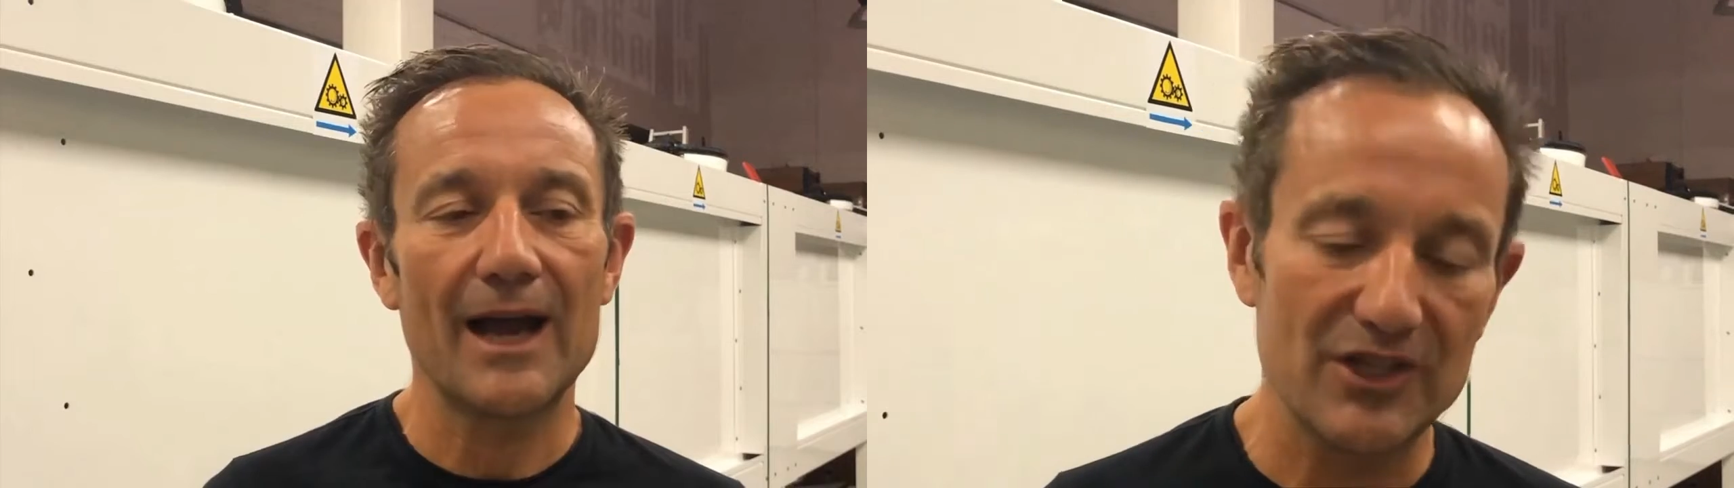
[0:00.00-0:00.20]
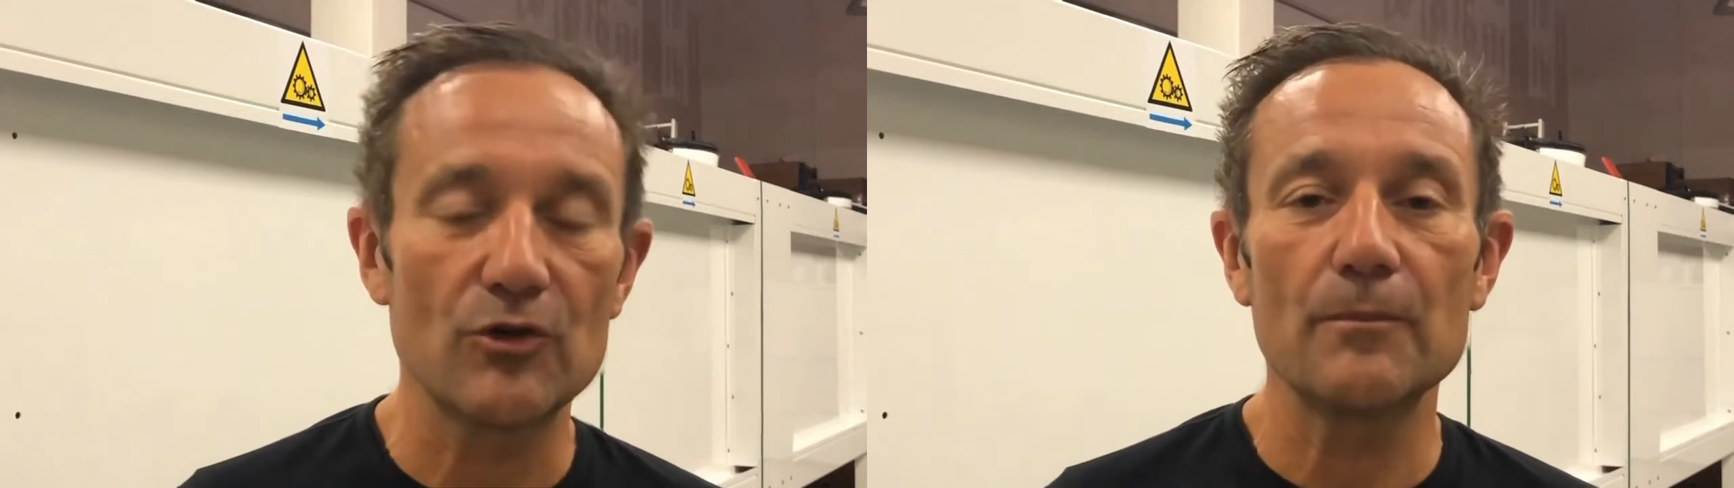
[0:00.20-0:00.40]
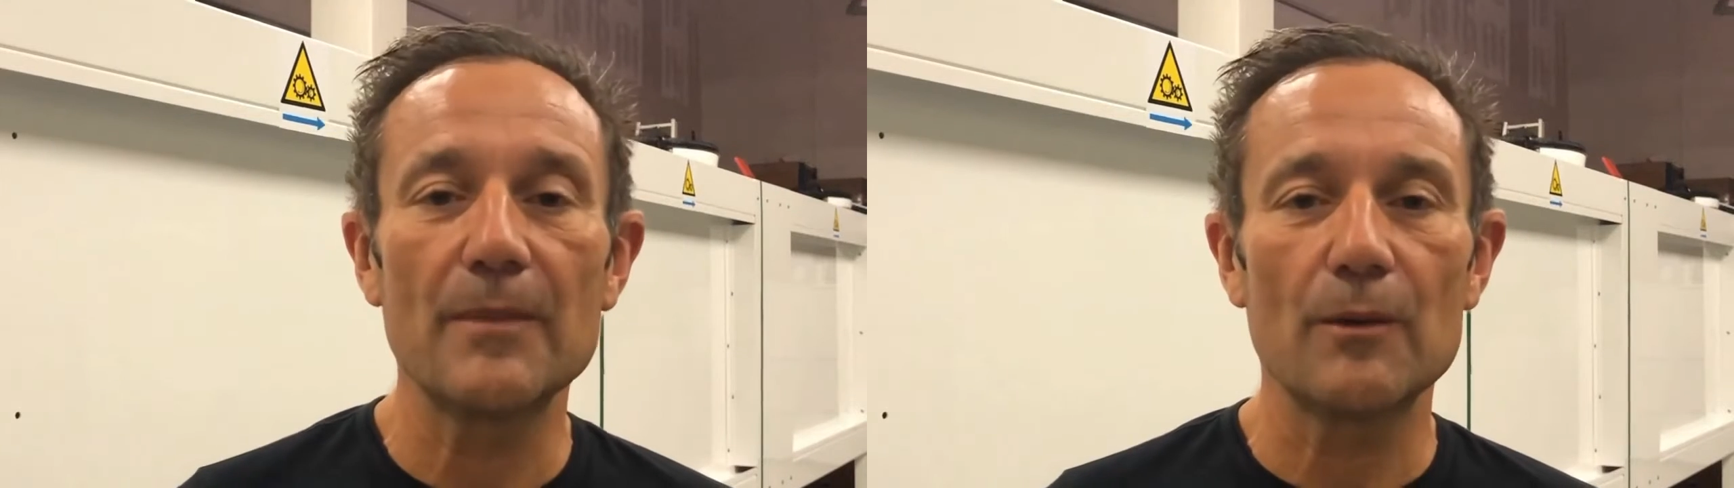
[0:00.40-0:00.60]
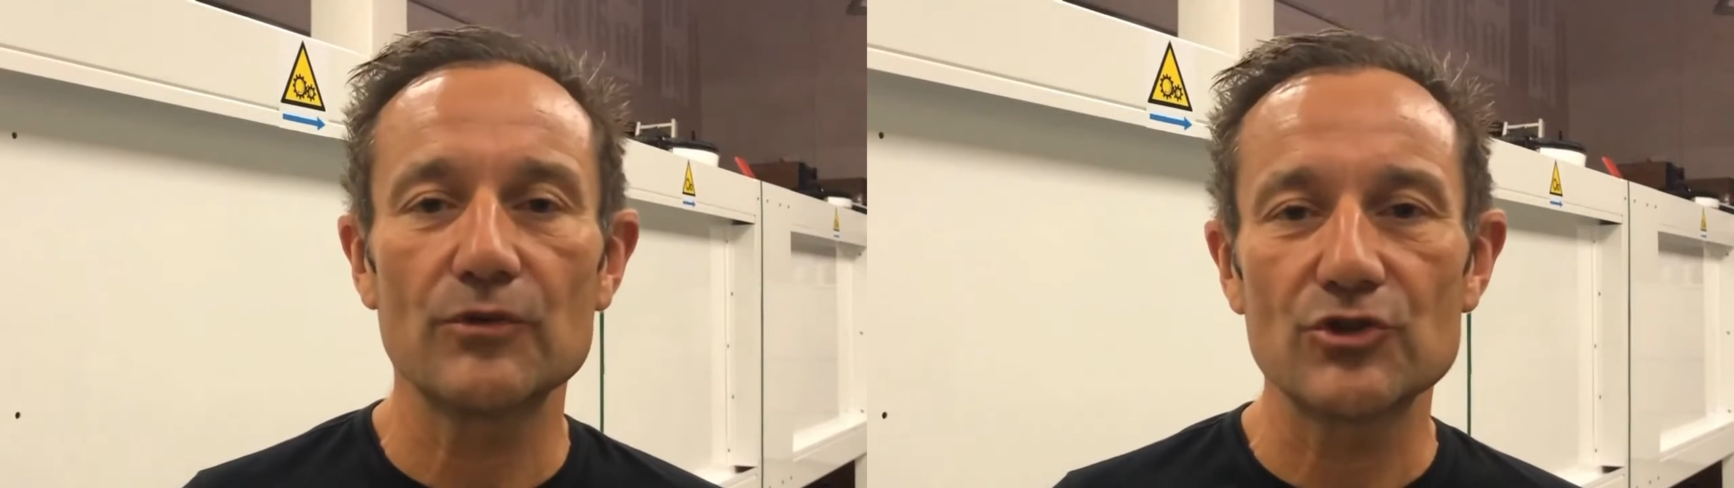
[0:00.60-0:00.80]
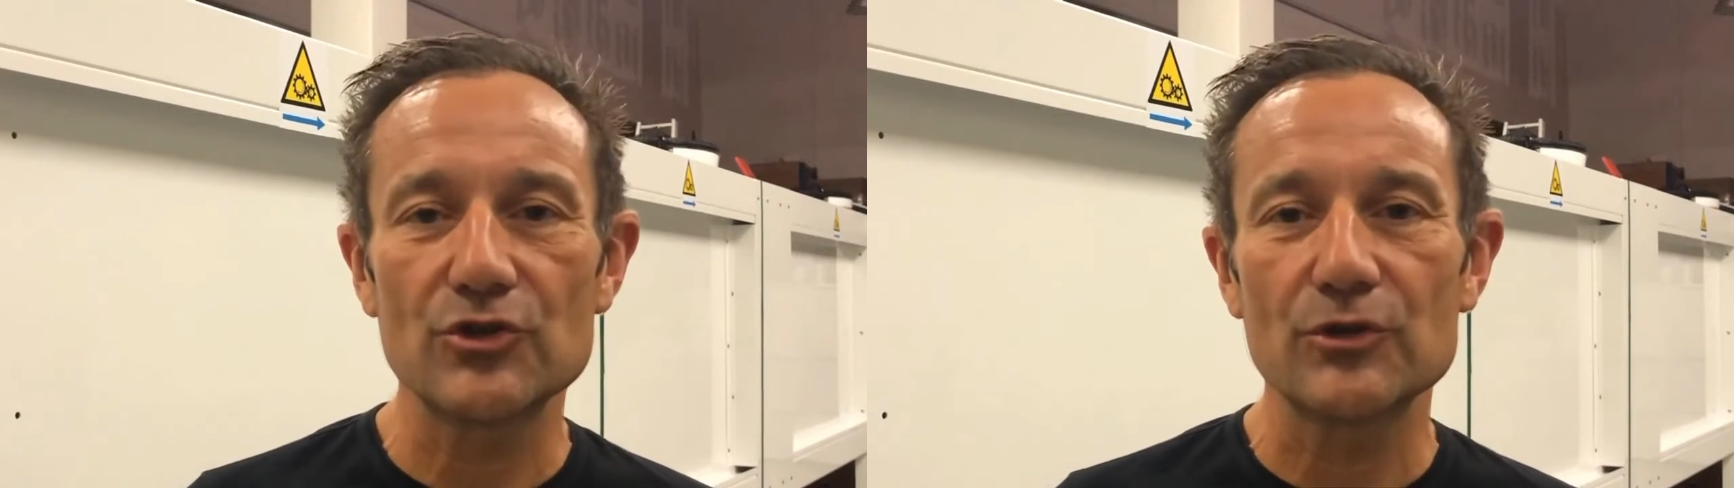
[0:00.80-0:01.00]
vacuum
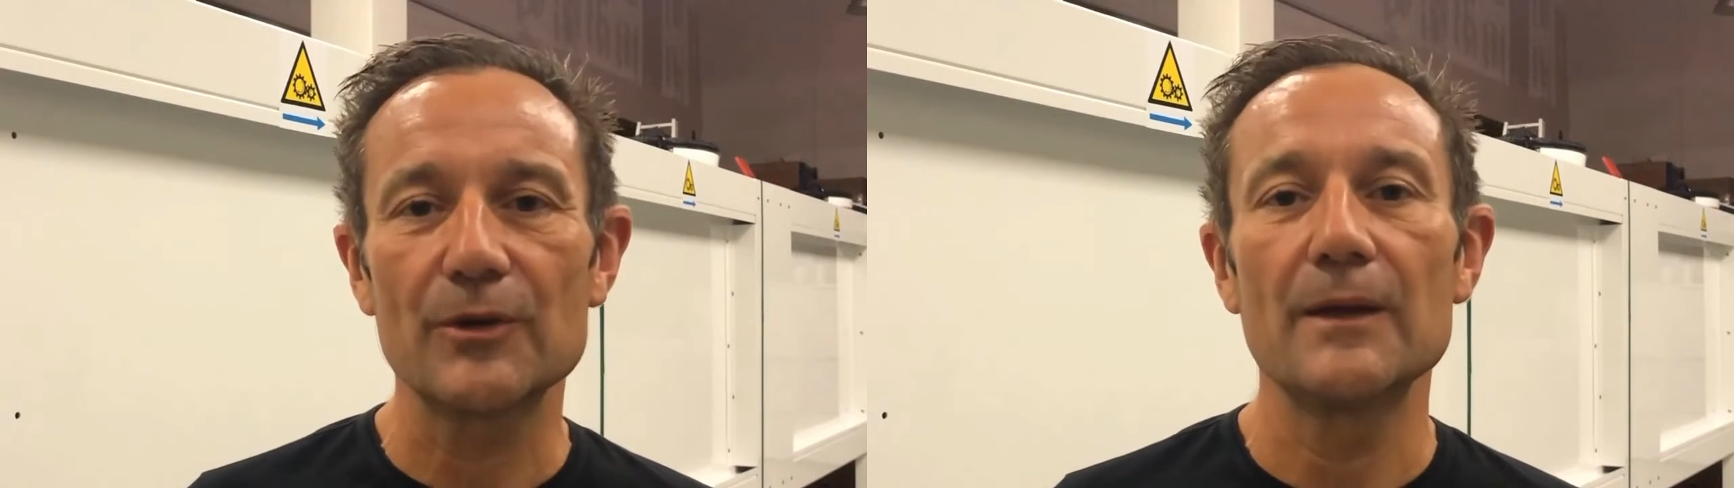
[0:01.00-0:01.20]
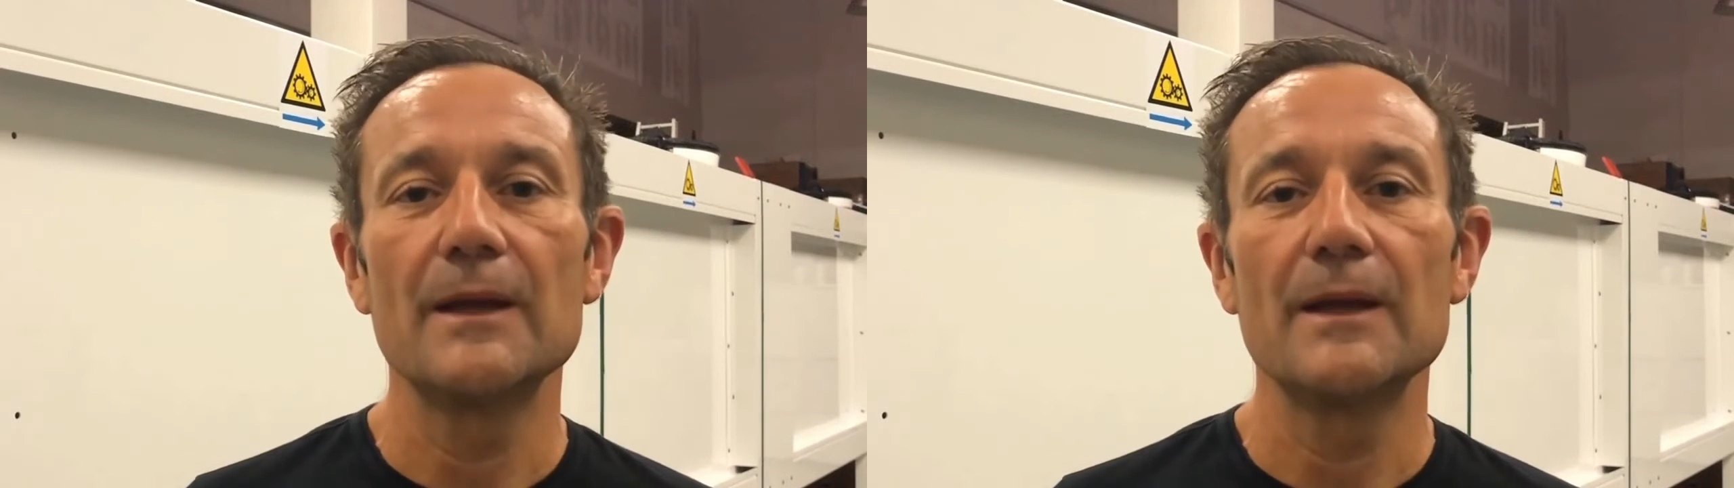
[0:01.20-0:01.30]
pumps.